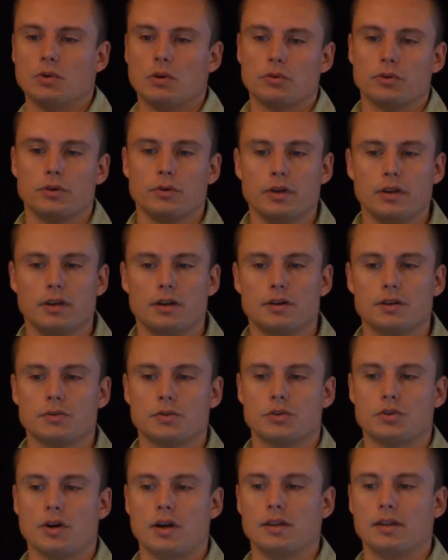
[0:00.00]
what we're doing here is
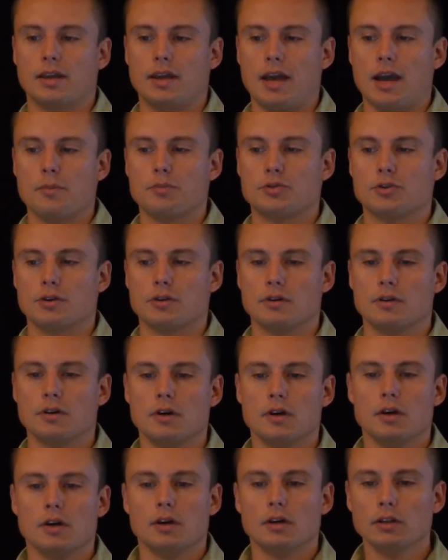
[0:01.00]
we're trying to capture
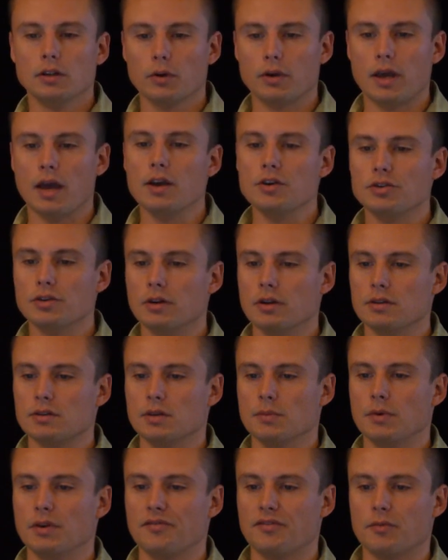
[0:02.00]
location and
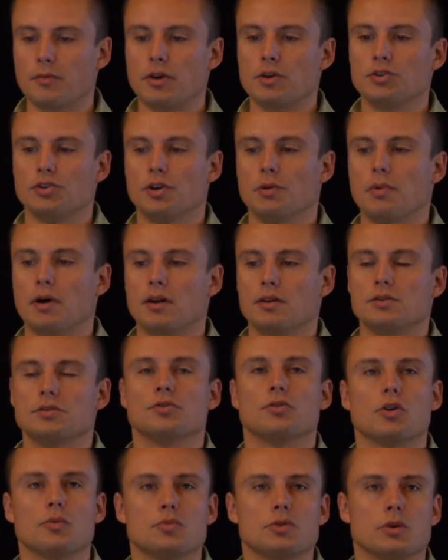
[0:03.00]
some information about a
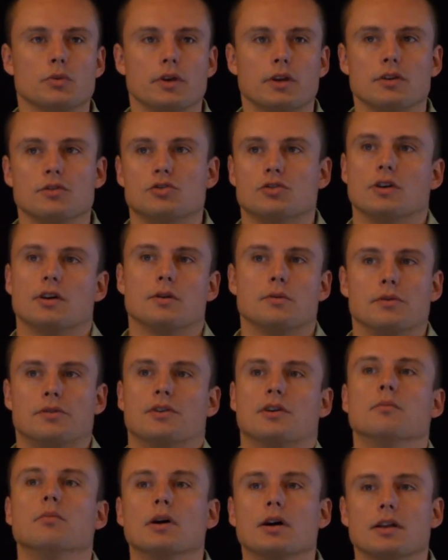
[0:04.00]
storm so we can share it with
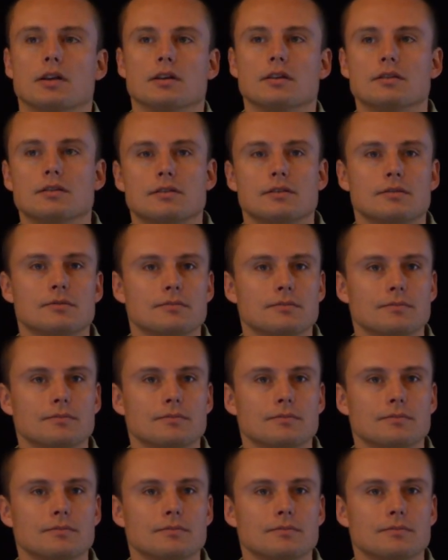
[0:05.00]
our buddies.